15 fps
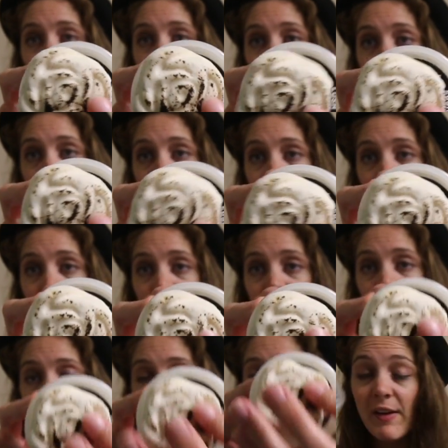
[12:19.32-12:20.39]
fully
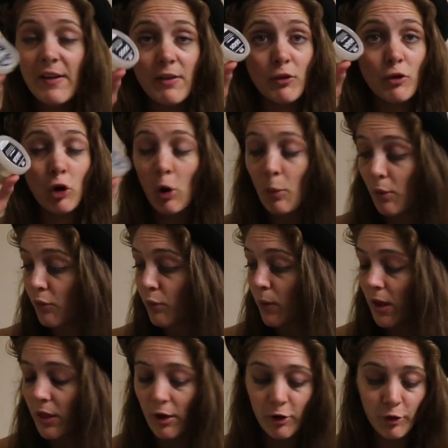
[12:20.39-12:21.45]
fit the top of
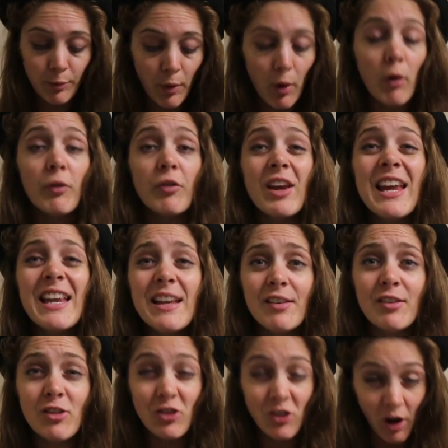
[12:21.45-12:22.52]
one of those pots. It
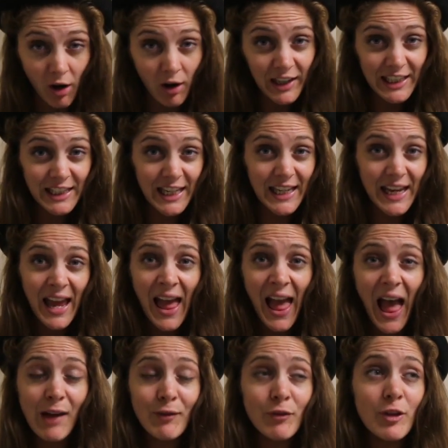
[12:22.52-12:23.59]
is tiny,
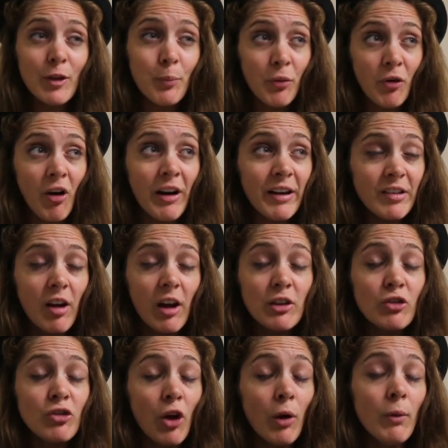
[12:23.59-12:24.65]
and for the price,
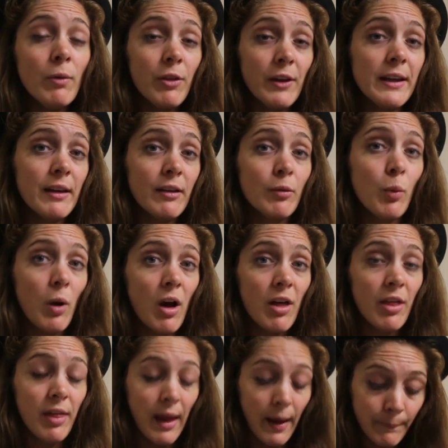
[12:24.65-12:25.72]
I don't think it's
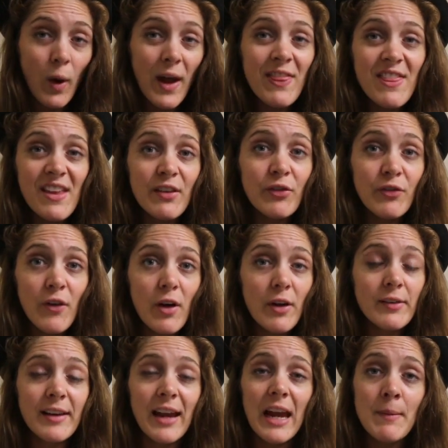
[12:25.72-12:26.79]
worth it. When this
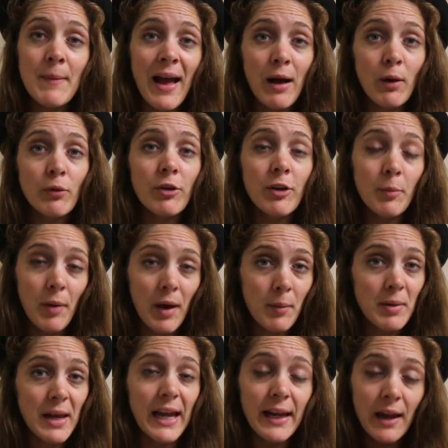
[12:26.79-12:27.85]
first came out to the
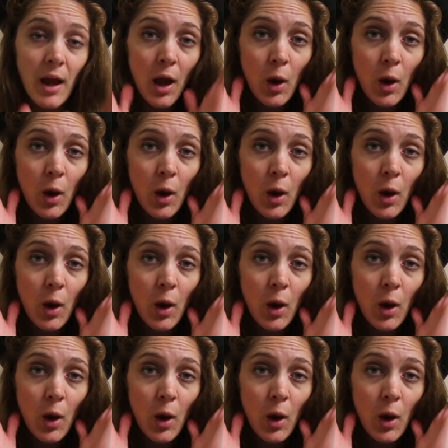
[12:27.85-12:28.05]
public,